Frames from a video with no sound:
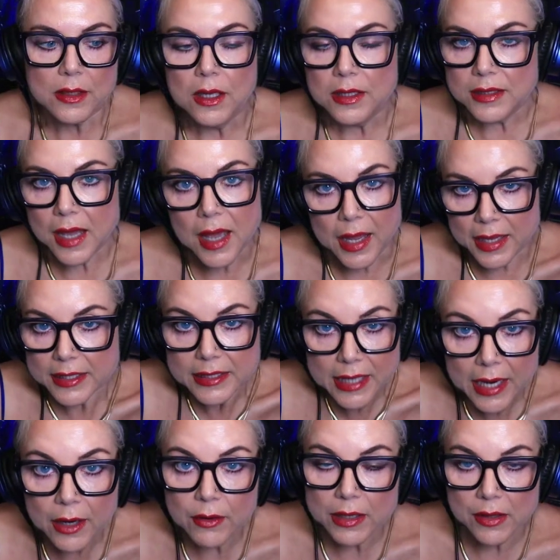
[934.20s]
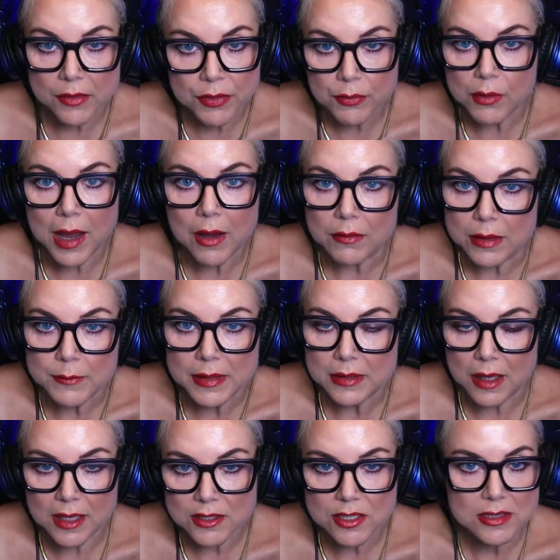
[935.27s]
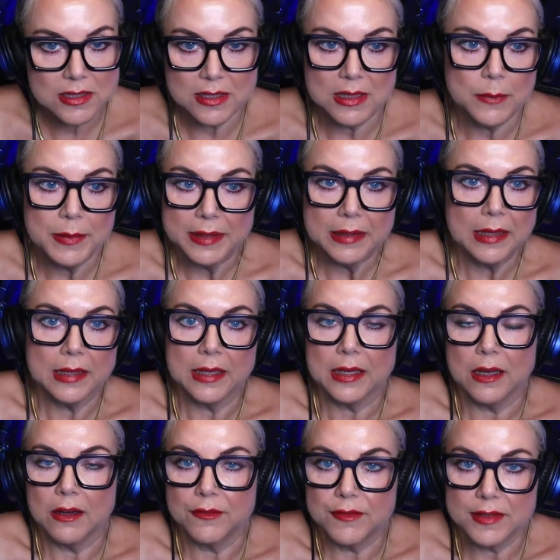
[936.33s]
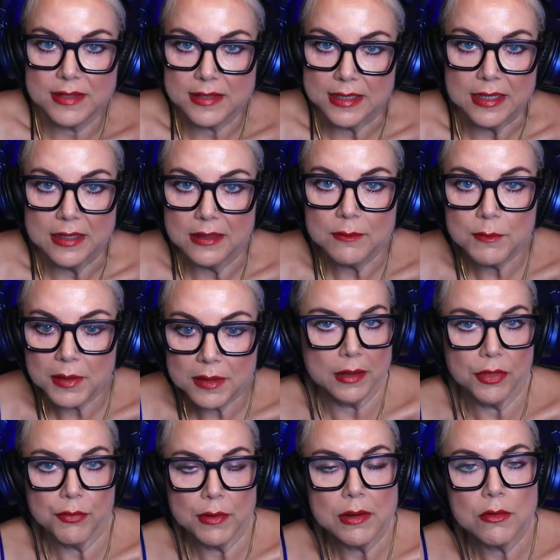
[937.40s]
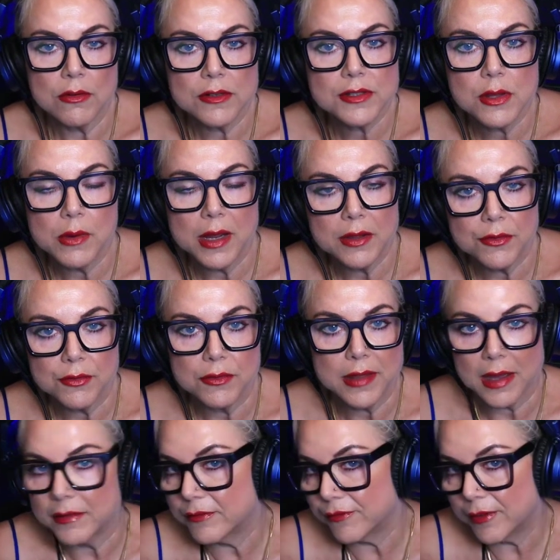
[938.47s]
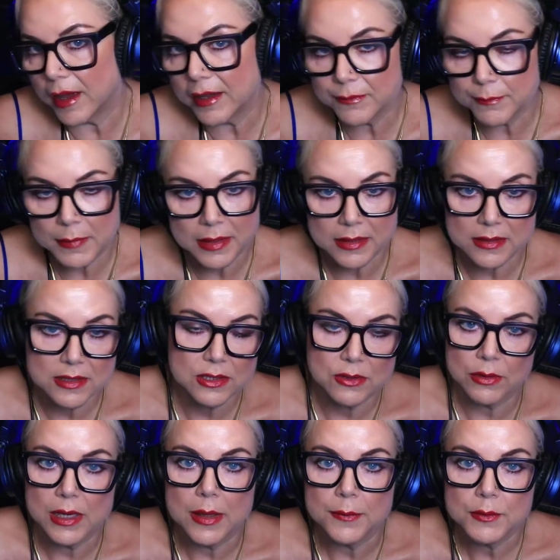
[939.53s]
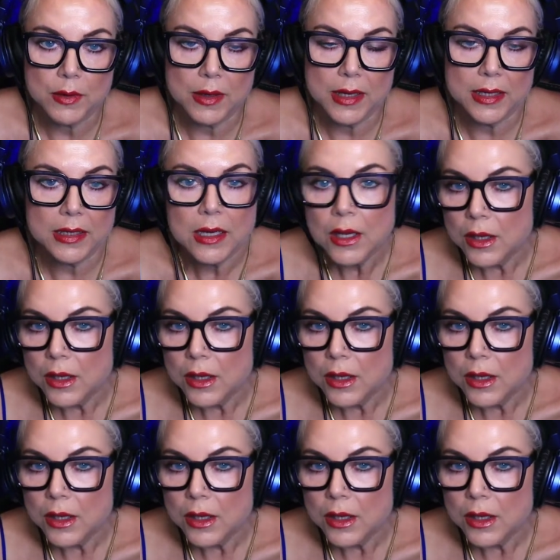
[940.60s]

yeah, and carry it throughout. I mean, not just at the beginning of the scene, but mm -hmm. three quarters of the way through that five minute script, right?